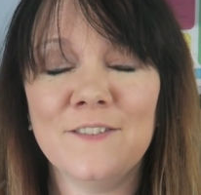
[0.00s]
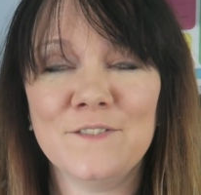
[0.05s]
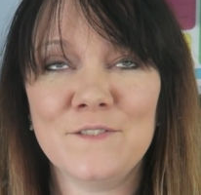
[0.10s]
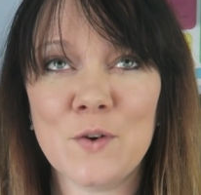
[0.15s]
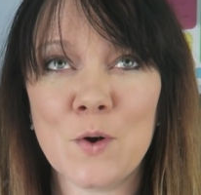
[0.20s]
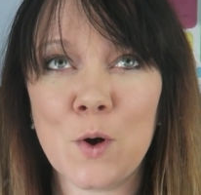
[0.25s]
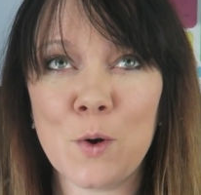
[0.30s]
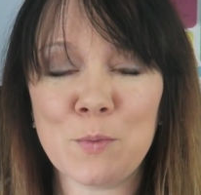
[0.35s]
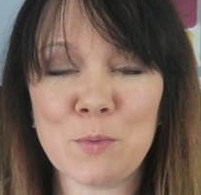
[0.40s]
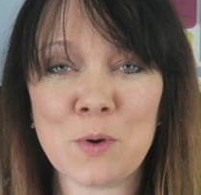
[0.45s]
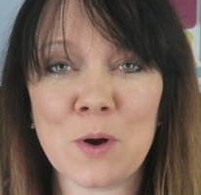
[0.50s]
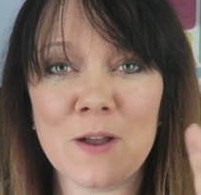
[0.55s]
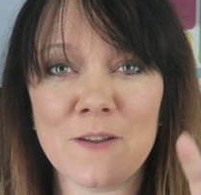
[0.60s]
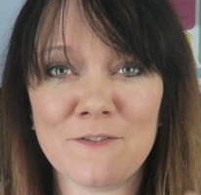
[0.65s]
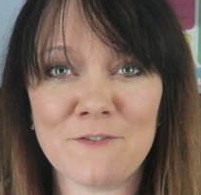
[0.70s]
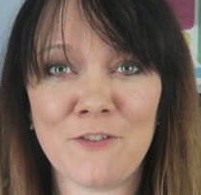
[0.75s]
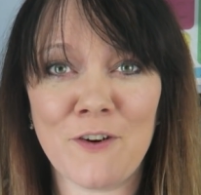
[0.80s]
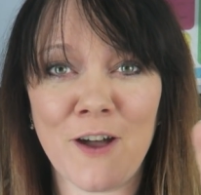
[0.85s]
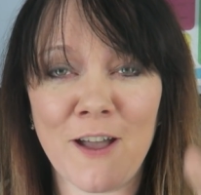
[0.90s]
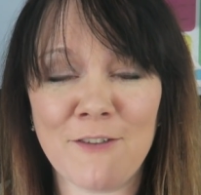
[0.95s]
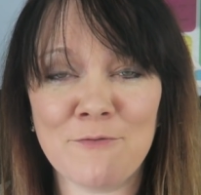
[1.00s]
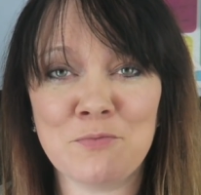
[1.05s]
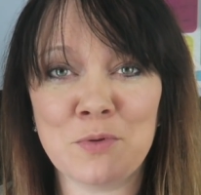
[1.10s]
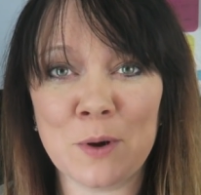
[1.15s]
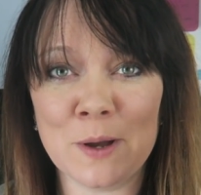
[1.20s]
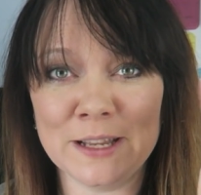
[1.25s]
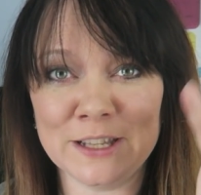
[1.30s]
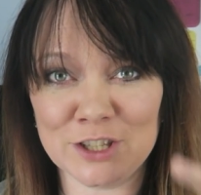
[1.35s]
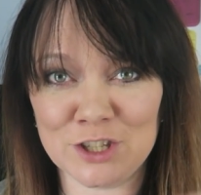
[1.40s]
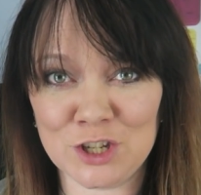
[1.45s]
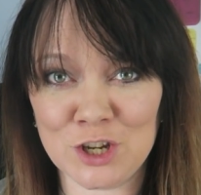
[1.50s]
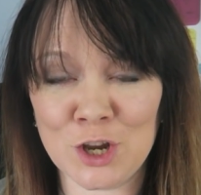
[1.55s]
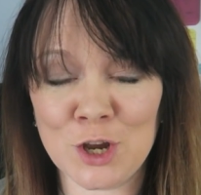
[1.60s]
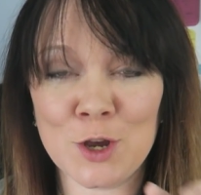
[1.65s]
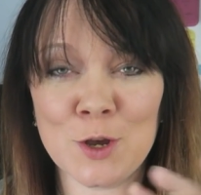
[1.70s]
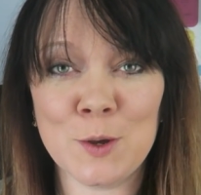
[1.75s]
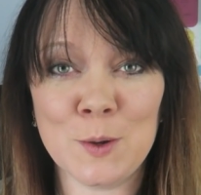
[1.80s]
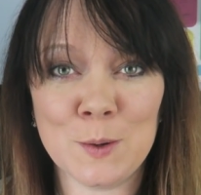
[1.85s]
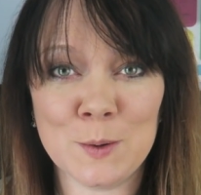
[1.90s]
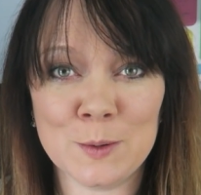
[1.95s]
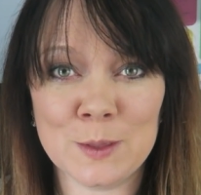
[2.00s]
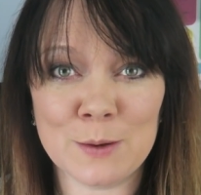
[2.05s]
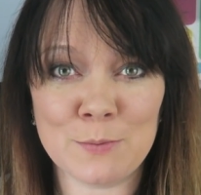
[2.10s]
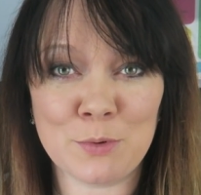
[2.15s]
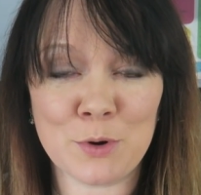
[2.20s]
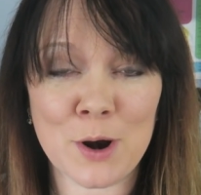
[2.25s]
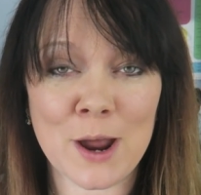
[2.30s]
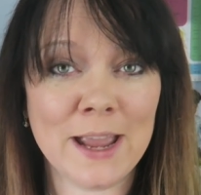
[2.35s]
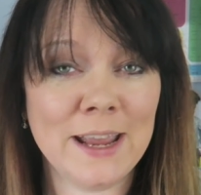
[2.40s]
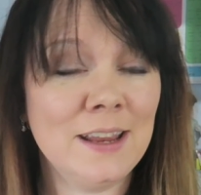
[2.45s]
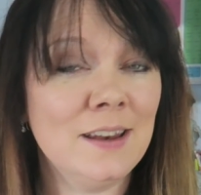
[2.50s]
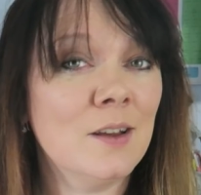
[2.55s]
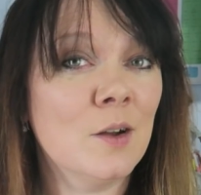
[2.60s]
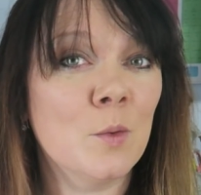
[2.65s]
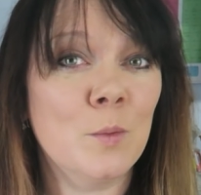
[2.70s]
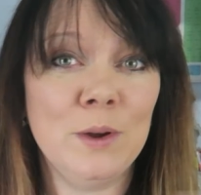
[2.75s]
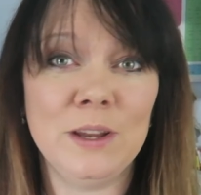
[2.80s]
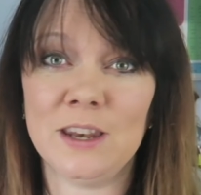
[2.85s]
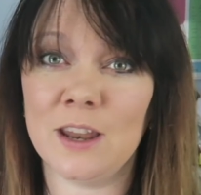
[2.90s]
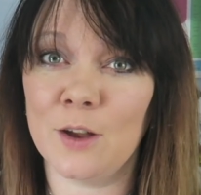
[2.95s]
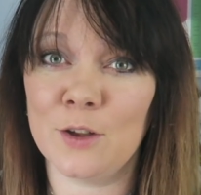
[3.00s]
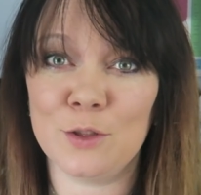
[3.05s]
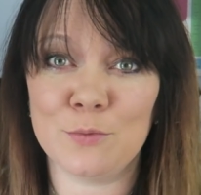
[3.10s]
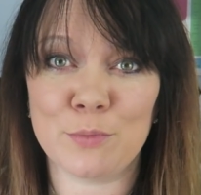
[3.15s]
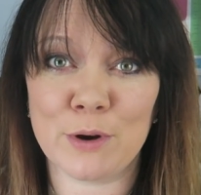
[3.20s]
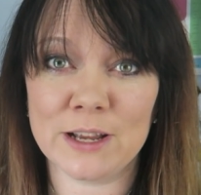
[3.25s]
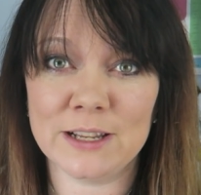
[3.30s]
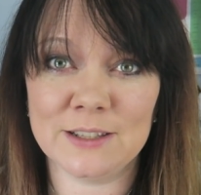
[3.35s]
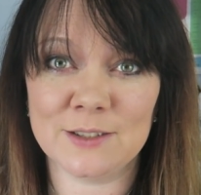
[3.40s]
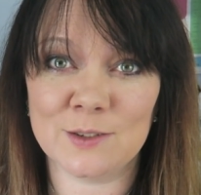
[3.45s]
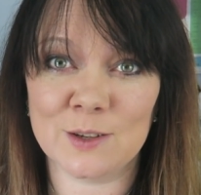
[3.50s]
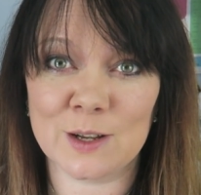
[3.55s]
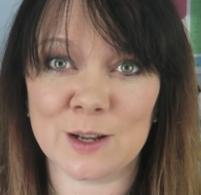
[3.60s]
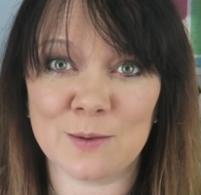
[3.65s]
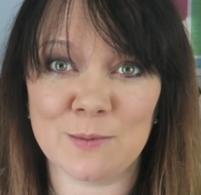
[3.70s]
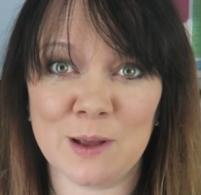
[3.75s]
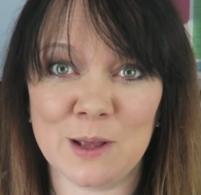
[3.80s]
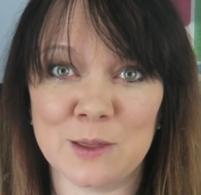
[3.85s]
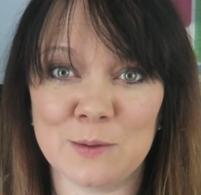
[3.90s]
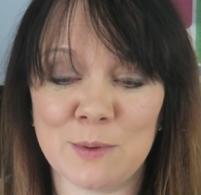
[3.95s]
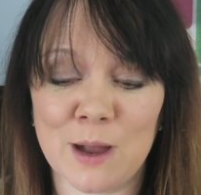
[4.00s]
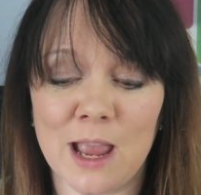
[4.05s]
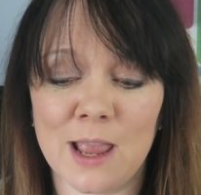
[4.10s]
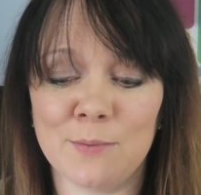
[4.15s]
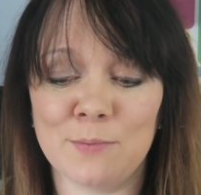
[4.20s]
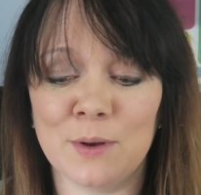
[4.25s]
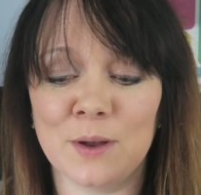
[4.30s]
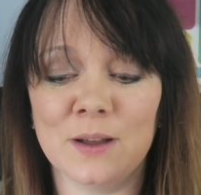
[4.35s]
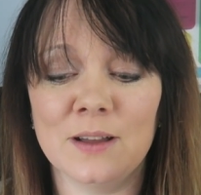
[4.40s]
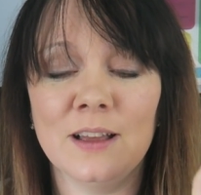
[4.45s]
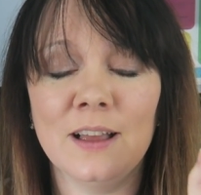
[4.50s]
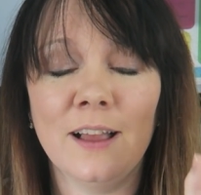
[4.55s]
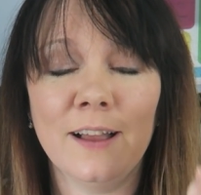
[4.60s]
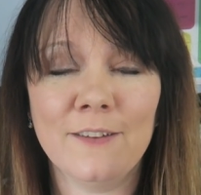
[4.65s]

4.5.2, the brain, we know the brain's not going to be in the paper.